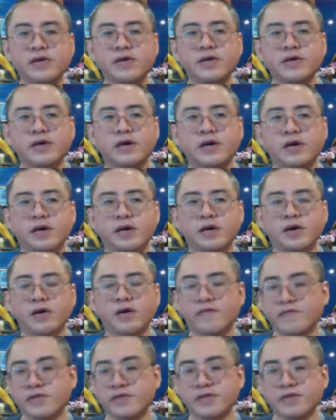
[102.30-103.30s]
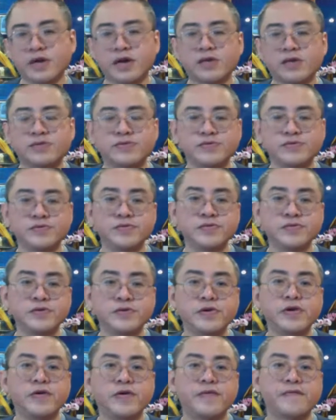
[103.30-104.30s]
often are to
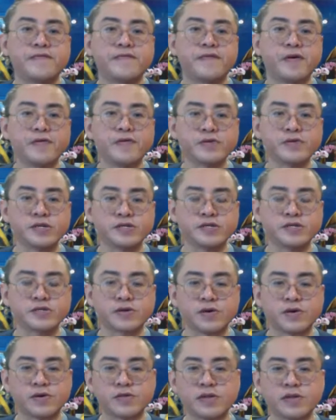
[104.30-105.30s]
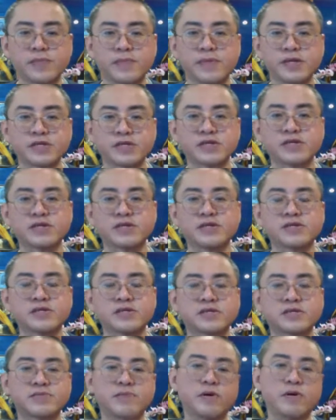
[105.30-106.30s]
focus on a particular
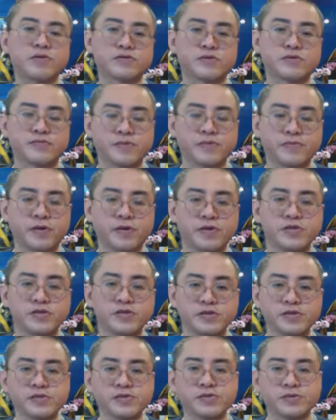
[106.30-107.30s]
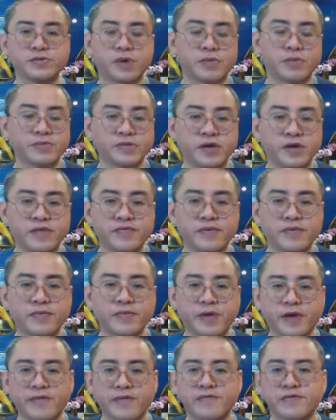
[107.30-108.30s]
spot of the body to observe the
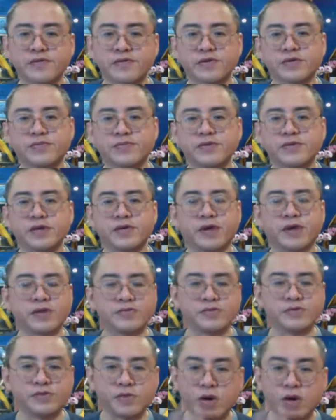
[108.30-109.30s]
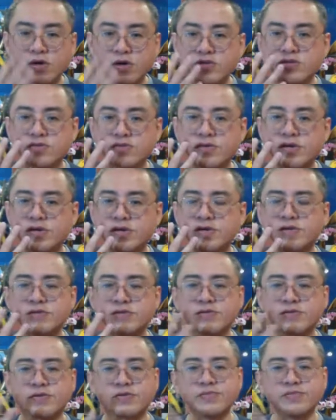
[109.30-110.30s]
breath. It could be around the
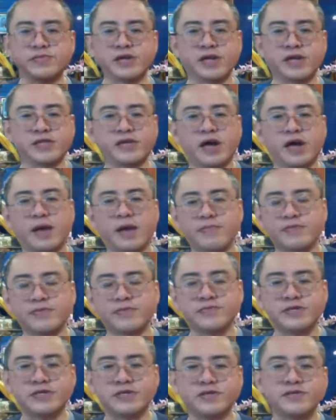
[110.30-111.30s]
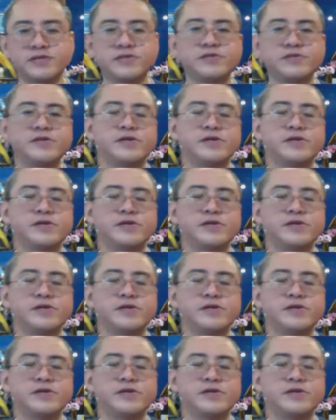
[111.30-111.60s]
nostrils, or it could be at the abdomen.